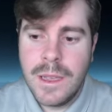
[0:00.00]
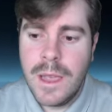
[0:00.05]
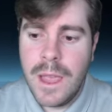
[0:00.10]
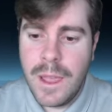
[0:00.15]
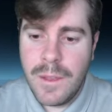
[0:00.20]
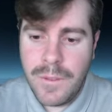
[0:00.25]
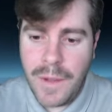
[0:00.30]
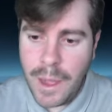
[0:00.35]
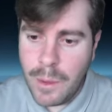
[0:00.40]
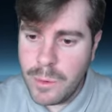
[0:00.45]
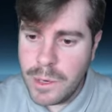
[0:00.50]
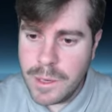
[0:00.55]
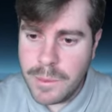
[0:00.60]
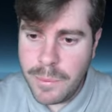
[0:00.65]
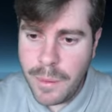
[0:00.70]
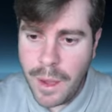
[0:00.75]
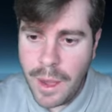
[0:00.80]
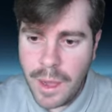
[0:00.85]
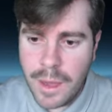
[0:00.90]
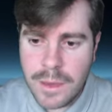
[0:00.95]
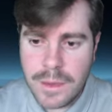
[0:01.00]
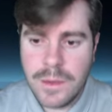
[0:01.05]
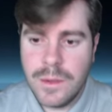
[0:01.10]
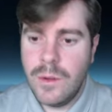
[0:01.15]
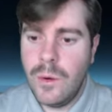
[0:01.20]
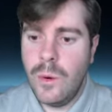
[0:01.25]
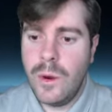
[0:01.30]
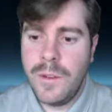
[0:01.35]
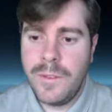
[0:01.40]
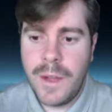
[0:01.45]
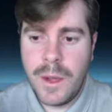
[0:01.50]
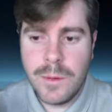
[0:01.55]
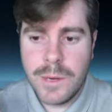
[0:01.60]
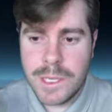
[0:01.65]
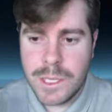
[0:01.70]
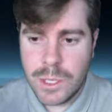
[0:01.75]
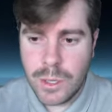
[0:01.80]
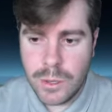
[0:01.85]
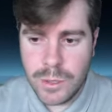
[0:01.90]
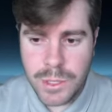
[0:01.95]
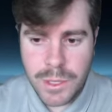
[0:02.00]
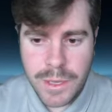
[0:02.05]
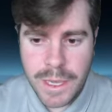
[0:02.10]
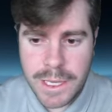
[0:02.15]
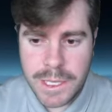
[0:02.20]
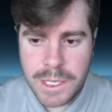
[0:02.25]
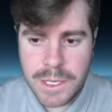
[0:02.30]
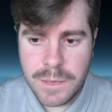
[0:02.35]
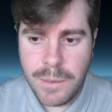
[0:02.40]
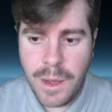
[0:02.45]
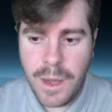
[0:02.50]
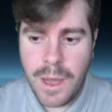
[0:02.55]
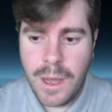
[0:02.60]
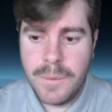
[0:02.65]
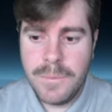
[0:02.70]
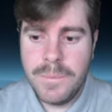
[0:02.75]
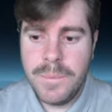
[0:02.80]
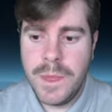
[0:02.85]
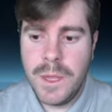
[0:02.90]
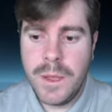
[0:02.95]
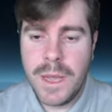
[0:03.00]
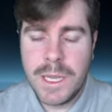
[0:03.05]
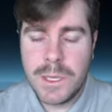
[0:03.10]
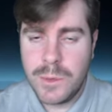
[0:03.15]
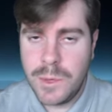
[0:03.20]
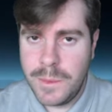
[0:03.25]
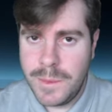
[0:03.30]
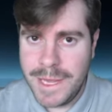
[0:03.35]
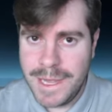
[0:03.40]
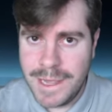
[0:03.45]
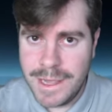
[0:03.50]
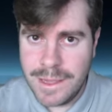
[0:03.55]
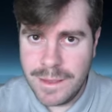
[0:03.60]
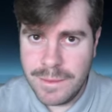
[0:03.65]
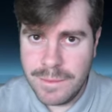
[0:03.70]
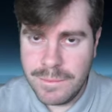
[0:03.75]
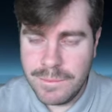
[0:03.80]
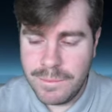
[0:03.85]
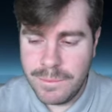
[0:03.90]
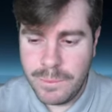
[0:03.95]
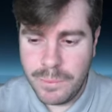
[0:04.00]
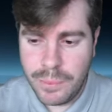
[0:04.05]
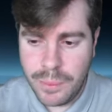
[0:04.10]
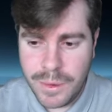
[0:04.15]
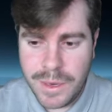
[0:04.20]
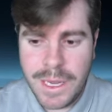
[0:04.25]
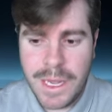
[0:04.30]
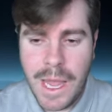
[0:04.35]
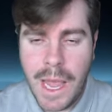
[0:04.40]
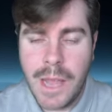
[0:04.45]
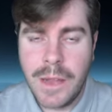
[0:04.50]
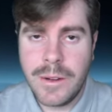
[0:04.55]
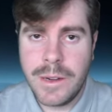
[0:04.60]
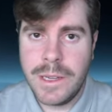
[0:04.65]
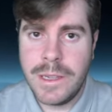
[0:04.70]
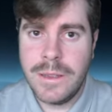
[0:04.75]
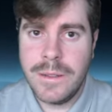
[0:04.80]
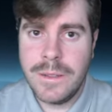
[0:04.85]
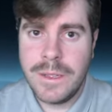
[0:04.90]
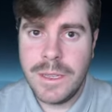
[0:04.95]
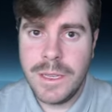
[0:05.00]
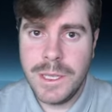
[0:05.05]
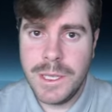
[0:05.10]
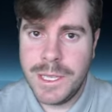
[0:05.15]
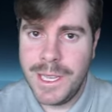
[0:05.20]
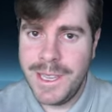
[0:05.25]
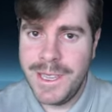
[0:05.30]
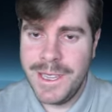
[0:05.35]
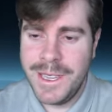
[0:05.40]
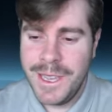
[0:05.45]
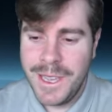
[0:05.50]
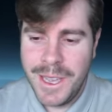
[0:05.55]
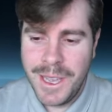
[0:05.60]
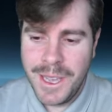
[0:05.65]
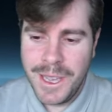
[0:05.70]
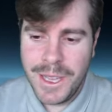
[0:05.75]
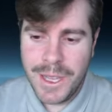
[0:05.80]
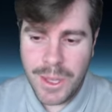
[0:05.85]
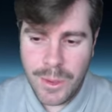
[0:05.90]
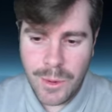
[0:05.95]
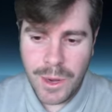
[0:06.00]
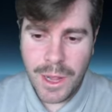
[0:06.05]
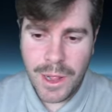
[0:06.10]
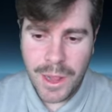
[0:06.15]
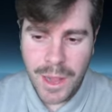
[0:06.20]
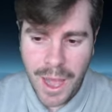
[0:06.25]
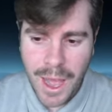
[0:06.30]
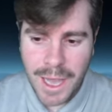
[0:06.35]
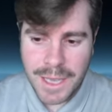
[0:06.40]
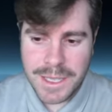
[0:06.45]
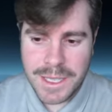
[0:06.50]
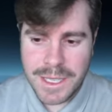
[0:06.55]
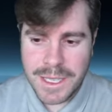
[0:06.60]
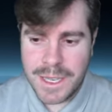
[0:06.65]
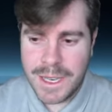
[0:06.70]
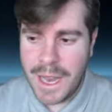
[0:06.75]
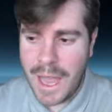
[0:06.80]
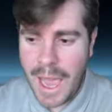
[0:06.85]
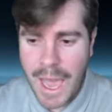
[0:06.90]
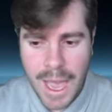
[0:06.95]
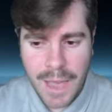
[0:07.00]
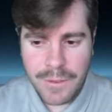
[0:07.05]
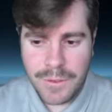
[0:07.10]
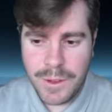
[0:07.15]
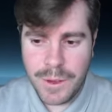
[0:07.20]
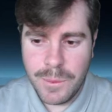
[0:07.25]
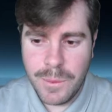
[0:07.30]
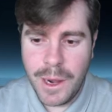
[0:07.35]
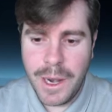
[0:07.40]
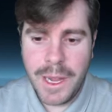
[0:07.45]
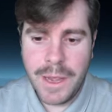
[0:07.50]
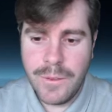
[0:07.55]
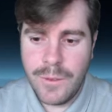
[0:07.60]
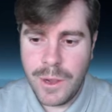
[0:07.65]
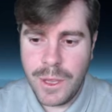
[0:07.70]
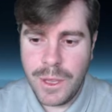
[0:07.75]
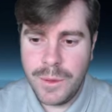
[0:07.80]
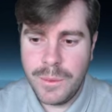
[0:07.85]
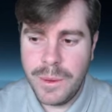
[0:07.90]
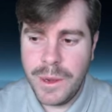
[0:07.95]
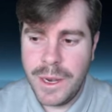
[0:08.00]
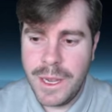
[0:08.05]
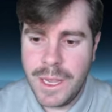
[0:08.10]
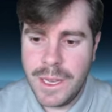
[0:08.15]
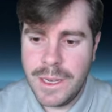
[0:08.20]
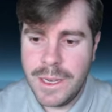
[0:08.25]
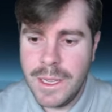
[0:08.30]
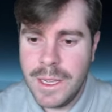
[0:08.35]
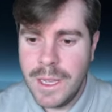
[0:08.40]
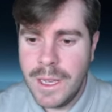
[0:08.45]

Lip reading: If I would have bought, or if I would have told you guys to buy, you guys would have been pretty angry because you would have lost half your money of what you put in.